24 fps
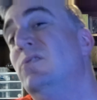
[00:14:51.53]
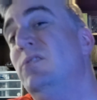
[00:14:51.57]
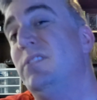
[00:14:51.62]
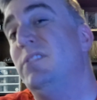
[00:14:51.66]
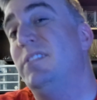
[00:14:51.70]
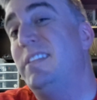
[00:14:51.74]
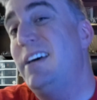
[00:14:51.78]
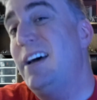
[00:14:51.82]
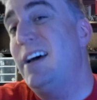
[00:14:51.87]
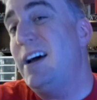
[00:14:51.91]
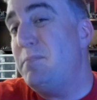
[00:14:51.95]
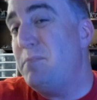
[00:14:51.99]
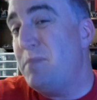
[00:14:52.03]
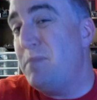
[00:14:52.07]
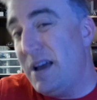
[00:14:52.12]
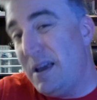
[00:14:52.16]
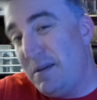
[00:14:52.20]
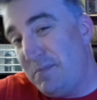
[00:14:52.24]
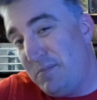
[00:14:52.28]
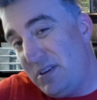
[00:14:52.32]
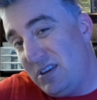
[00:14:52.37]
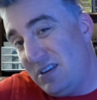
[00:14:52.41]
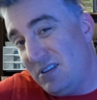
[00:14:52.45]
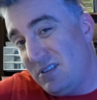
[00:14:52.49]
That
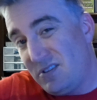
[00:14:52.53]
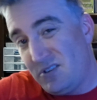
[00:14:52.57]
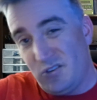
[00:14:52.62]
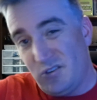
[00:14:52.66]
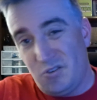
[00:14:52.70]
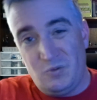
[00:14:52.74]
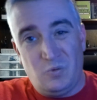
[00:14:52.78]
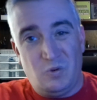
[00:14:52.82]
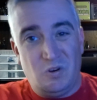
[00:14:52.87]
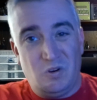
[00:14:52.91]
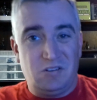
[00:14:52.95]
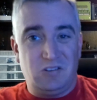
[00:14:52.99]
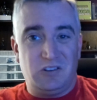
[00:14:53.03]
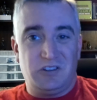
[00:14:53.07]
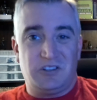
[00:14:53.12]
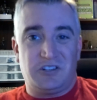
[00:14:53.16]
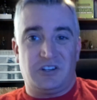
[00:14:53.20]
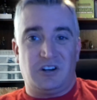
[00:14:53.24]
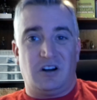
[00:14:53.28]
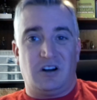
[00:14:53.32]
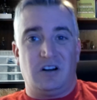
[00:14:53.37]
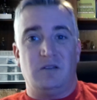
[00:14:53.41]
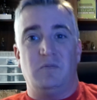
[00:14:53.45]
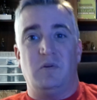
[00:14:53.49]
might be a good one to
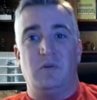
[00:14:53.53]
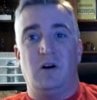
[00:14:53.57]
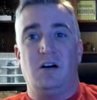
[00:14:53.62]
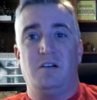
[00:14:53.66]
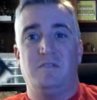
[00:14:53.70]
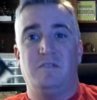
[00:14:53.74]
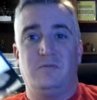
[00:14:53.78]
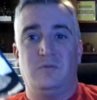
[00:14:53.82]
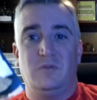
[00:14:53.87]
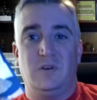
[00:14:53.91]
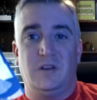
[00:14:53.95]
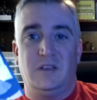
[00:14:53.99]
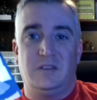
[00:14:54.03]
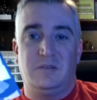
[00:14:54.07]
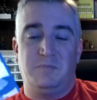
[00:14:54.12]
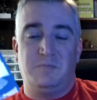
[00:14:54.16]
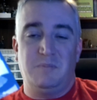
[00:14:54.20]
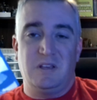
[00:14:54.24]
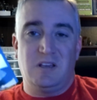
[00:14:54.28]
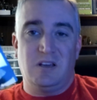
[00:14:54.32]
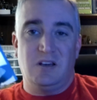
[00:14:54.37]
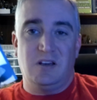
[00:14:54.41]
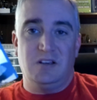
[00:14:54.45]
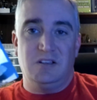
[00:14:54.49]
start him off with
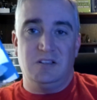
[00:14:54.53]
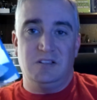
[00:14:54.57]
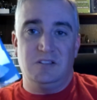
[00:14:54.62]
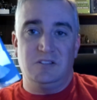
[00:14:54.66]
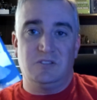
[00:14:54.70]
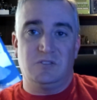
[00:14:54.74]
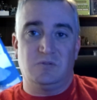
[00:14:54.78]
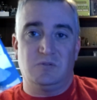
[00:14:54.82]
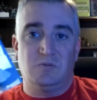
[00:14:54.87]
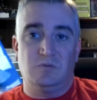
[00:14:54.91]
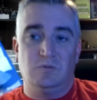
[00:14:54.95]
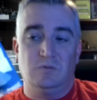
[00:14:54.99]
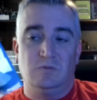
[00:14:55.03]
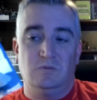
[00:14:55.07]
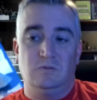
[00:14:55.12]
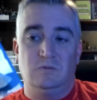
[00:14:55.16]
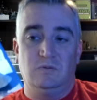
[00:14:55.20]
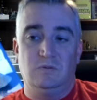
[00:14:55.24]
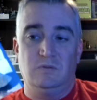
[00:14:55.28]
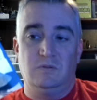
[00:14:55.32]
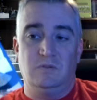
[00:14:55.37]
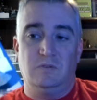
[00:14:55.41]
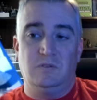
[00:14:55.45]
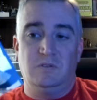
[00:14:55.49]
because
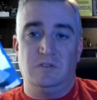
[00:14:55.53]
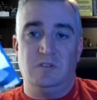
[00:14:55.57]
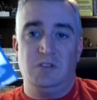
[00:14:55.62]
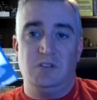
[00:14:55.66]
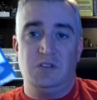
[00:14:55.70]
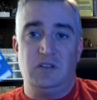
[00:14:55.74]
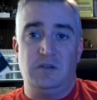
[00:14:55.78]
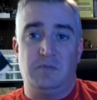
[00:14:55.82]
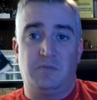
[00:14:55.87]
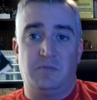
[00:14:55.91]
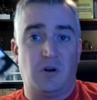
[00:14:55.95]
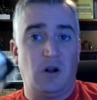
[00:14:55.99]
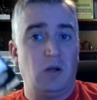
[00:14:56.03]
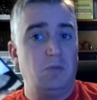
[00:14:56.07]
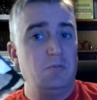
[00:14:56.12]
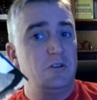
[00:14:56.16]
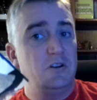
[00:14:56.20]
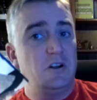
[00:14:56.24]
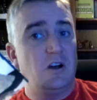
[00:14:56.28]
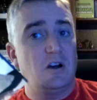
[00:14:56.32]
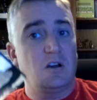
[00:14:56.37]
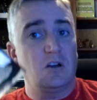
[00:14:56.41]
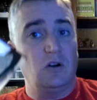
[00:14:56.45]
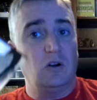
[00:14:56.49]
they're probably
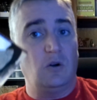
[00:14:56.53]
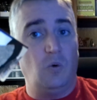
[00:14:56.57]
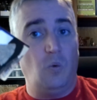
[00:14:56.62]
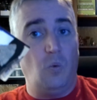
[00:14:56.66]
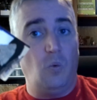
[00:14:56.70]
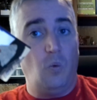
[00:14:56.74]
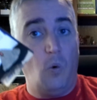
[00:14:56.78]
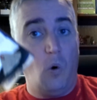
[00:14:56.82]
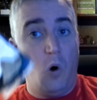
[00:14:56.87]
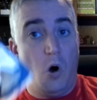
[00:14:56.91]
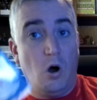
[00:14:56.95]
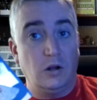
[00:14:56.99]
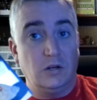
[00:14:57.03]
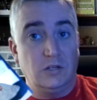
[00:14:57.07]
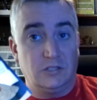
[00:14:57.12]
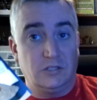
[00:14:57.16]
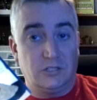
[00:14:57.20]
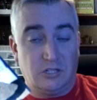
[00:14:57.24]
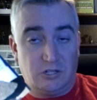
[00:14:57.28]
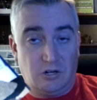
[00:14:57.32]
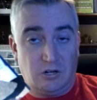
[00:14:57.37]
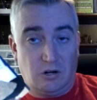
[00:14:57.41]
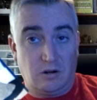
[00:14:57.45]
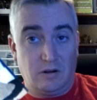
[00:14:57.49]
not going to want
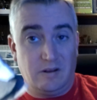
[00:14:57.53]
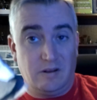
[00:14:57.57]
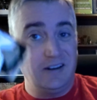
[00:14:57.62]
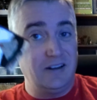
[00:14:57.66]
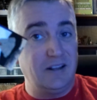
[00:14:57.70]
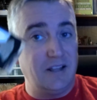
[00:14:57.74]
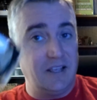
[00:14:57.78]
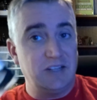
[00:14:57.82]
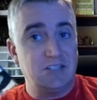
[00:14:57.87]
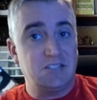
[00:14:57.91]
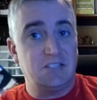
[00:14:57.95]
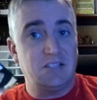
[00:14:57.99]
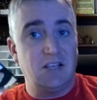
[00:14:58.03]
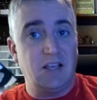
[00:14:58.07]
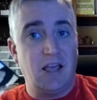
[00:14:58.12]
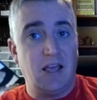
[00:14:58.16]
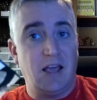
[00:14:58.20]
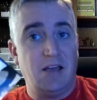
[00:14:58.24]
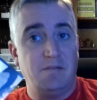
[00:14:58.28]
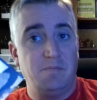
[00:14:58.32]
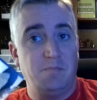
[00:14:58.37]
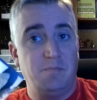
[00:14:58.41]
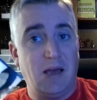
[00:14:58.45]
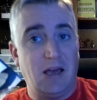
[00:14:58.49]
to target unless they
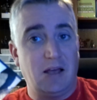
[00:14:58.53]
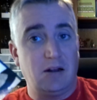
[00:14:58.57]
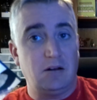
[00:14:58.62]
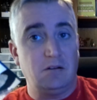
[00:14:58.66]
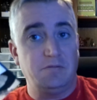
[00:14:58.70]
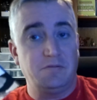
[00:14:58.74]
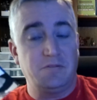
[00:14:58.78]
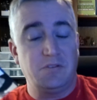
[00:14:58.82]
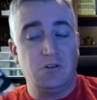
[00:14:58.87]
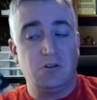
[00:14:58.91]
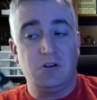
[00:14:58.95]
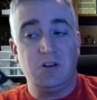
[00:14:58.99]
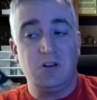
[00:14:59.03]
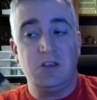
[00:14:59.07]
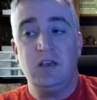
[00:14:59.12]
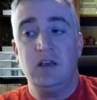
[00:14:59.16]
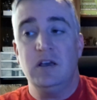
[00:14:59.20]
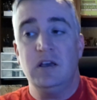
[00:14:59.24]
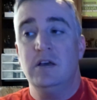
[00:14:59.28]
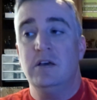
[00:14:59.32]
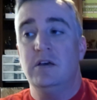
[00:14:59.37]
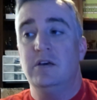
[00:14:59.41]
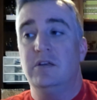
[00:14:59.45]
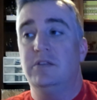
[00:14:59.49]
have Battle Fury.
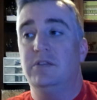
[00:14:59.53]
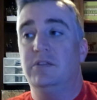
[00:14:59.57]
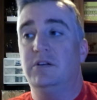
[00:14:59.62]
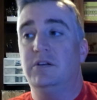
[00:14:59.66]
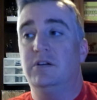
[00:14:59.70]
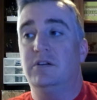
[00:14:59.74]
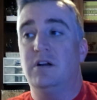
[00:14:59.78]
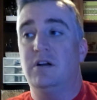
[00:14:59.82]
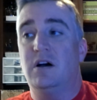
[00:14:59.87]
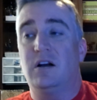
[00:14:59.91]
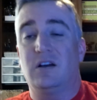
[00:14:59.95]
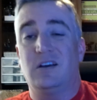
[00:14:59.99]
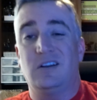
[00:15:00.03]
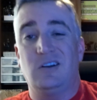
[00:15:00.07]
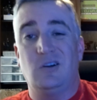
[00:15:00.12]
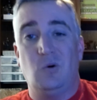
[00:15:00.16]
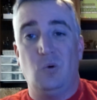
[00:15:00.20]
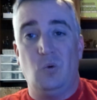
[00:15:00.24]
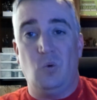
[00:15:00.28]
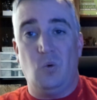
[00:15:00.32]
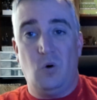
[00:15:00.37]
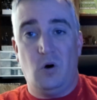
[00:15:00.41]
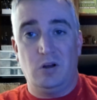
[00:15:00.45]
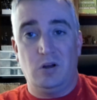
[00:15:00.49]
They're not going to
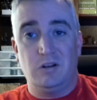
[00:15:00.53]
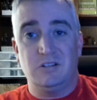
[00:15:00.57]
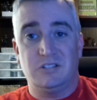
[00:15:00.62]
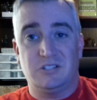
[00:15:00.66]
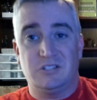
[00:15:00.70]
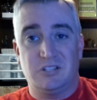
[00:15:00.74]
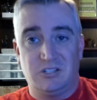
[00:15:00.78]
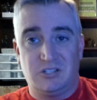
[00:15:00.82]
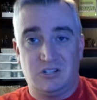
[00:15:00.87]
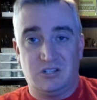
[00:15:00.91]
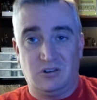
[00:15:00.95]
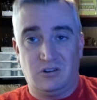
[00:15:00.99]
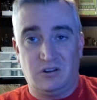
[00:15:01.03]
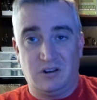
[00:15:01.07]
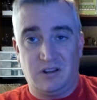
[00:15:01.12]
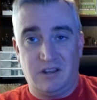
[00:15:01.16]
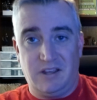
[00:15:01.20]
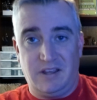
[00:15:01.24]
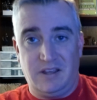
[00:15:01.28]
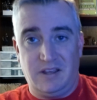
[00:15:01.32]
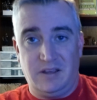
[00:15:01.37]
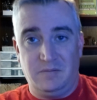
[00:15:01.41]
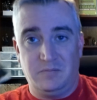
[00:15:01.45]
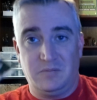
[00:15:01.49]
want to
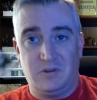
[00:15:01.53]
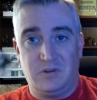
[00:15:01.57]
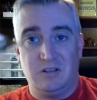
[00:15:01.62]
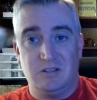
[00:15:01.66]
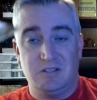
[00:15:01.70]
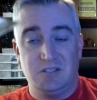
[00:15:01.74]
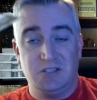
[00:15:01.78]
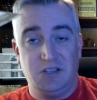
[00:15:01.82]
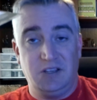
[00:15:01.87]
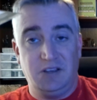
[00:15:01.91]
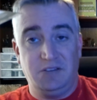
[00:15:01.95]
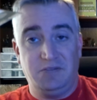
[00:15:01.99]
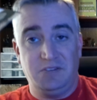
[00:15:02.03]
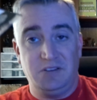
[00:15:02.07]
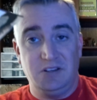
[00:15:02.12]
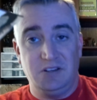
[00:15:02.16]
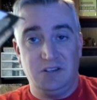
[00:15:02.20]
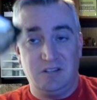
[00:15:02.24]
target him because if he